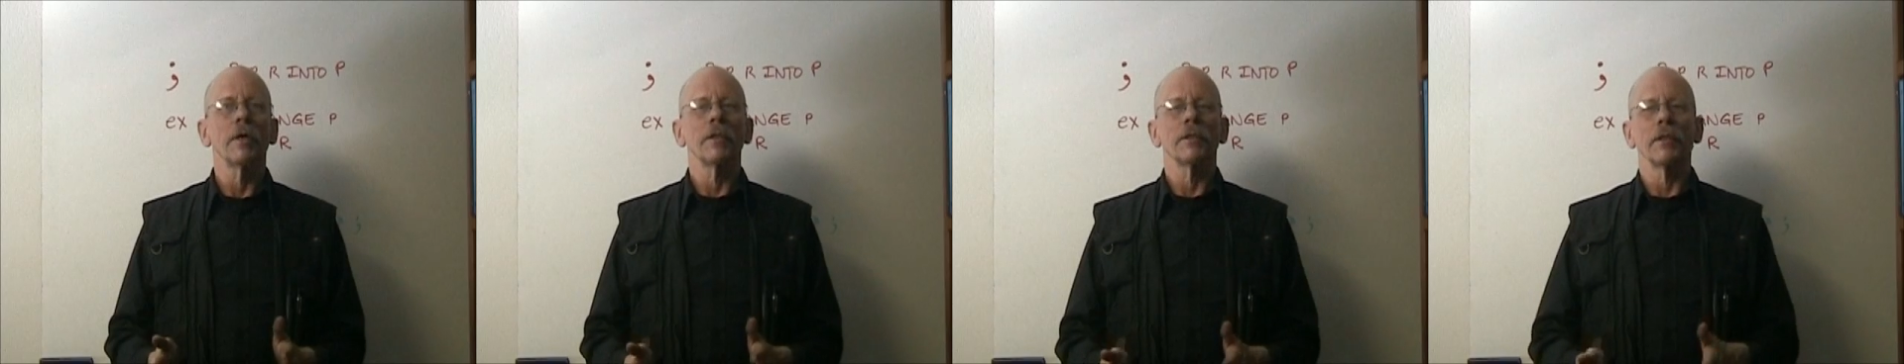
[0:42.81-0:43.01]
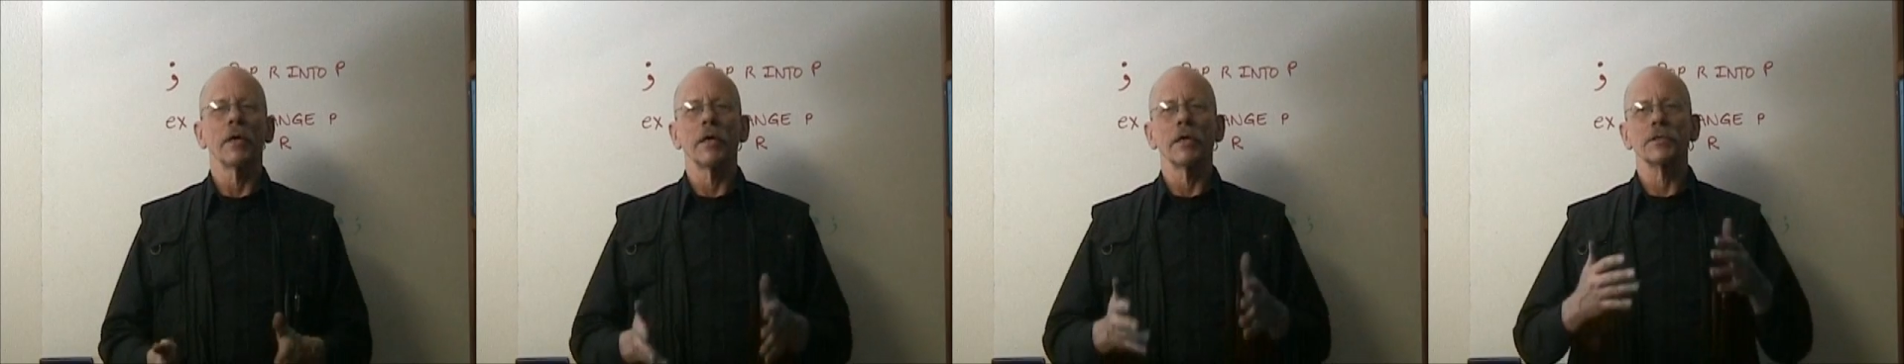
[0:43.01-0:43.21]

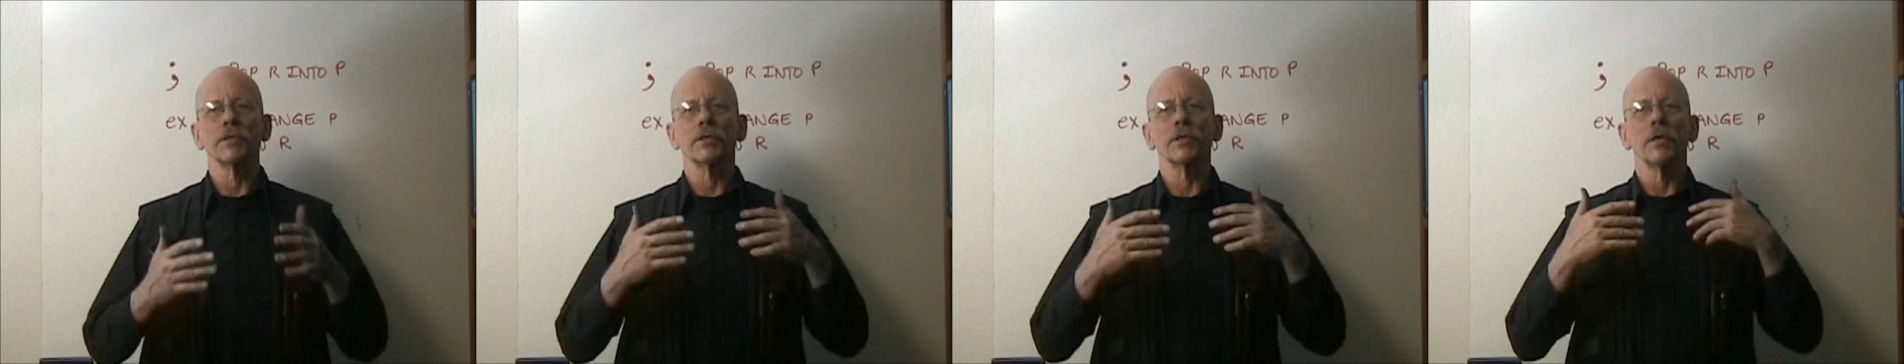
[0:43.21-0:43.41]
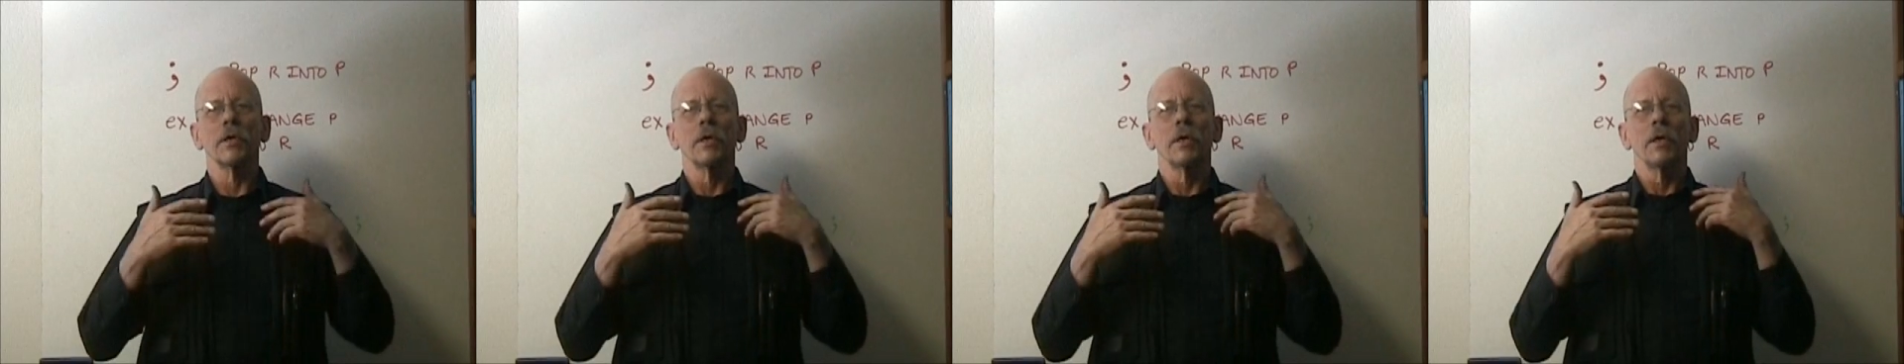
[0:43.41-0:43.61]

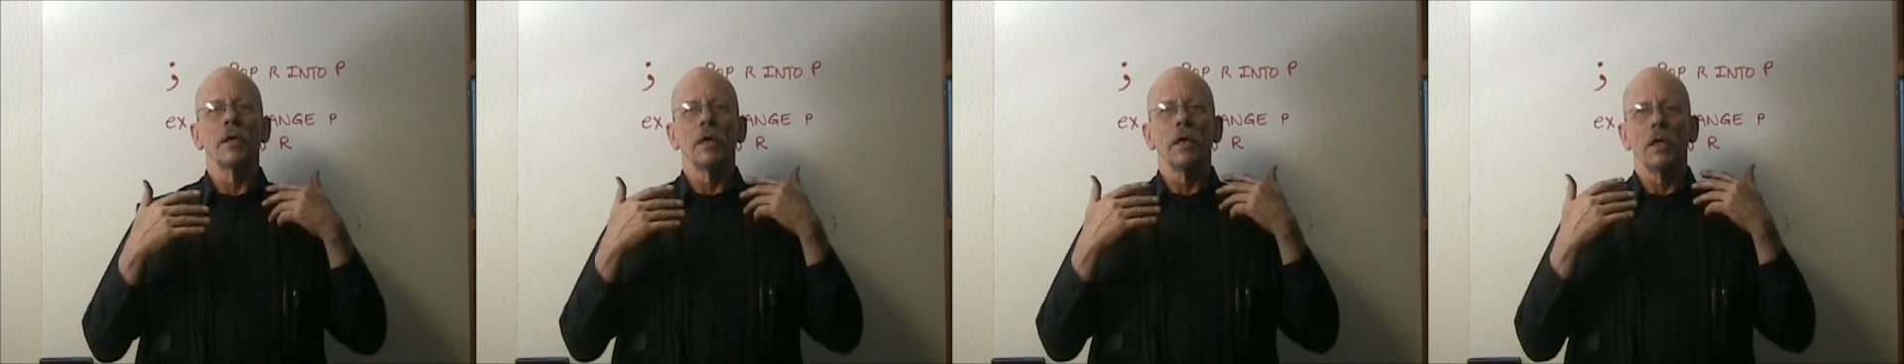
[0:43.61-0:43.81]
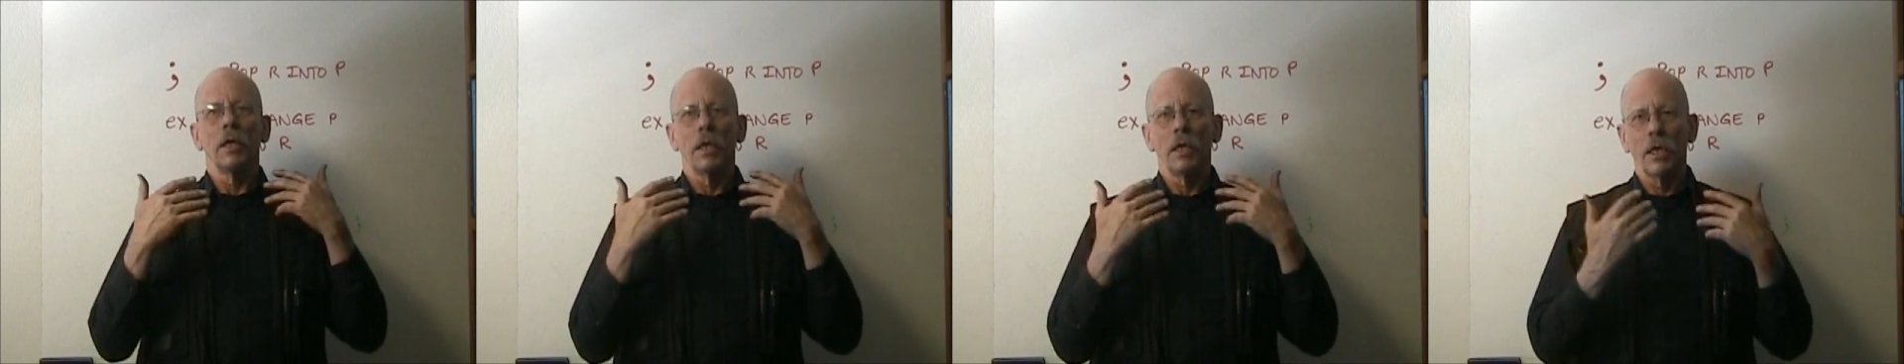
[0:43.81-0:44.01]
Thus,
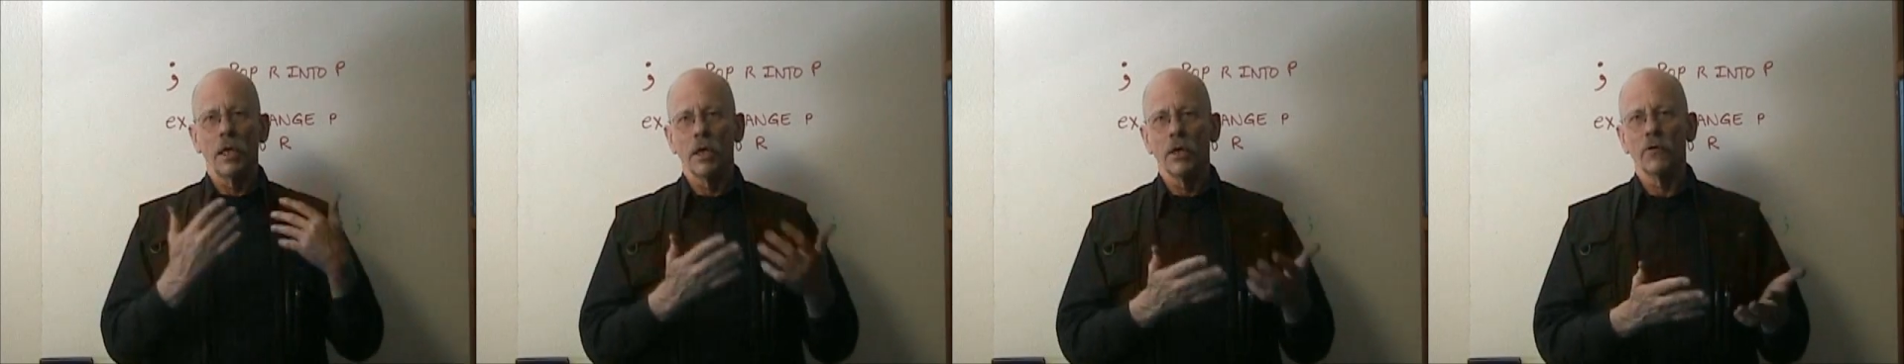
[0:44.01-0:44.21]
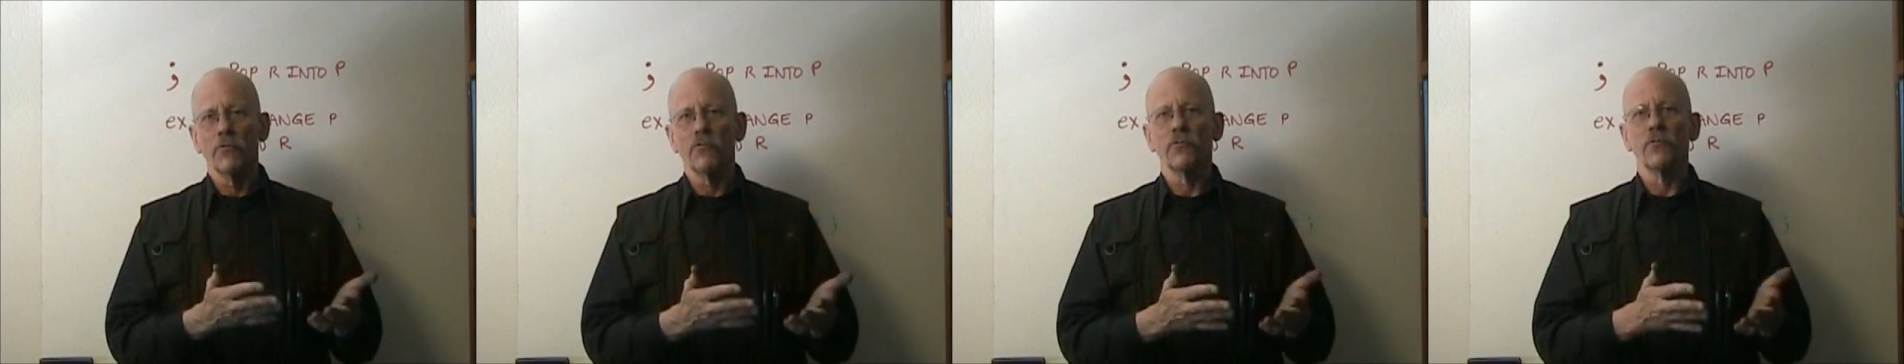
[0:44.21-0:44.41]

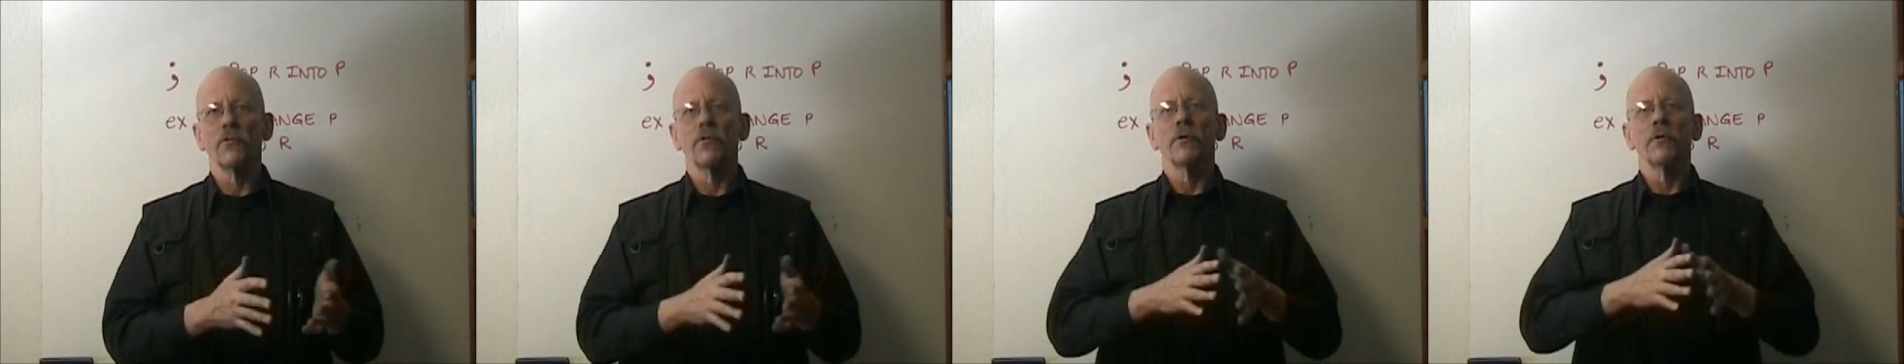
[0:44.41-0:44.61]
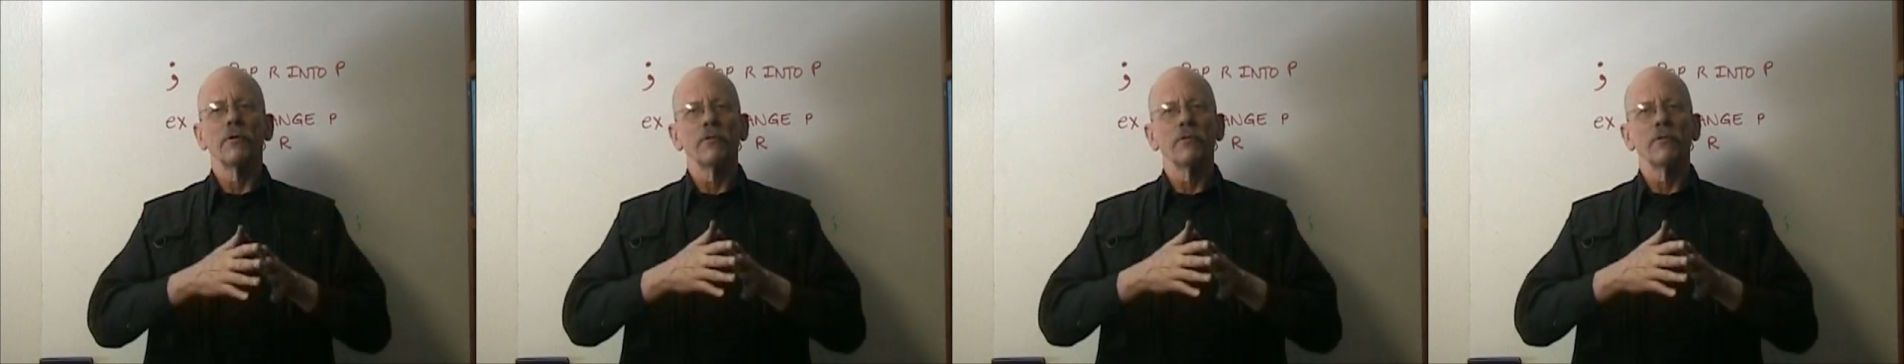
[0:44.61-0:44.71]
if